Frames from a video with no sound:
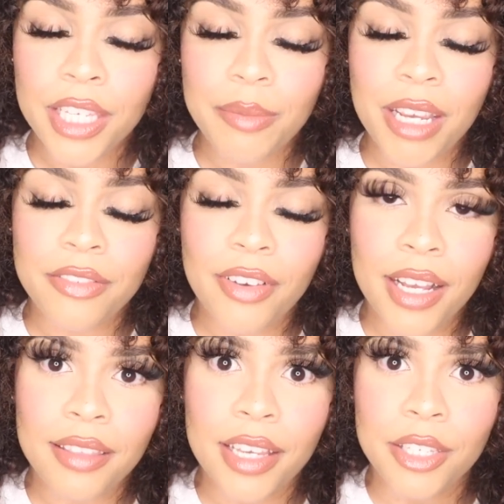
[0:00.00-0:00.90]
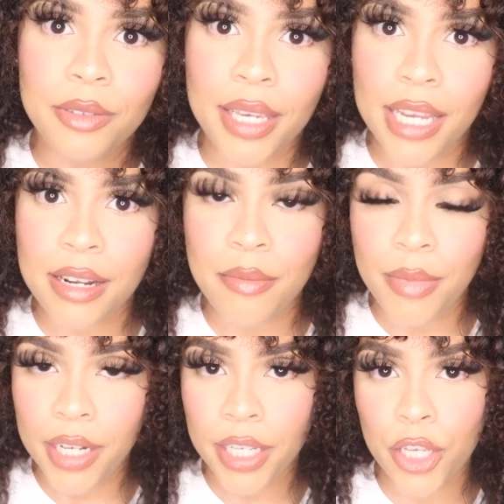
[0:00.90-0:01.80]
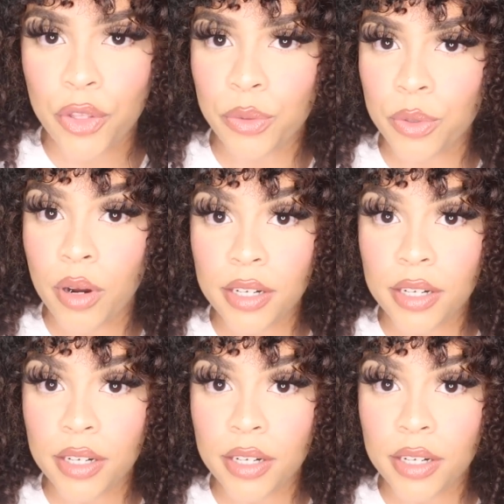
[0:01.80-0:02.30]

you might find that you gain money through